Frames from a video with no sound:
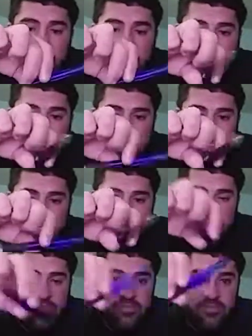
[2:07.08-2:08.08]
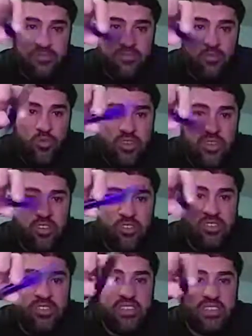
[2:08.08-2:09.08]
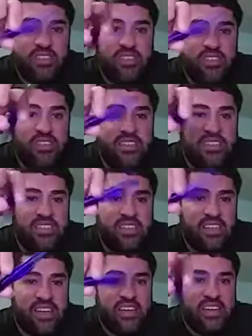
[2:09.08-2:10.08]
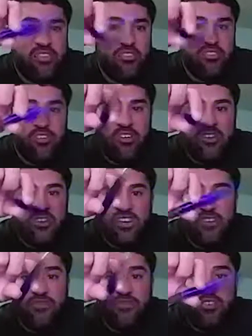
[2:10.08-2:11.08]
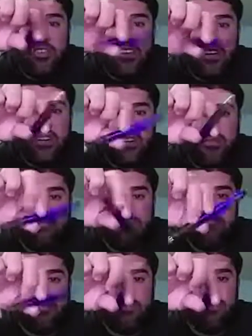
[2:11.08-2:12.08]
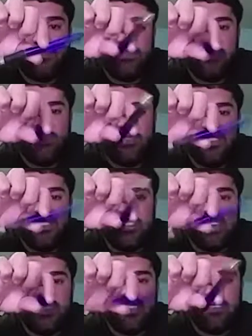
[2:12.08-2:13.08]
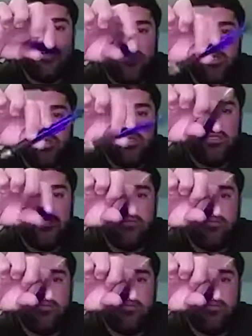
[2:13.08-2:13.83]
uh what do you call it? It's like an alternative to um what's that stuff called?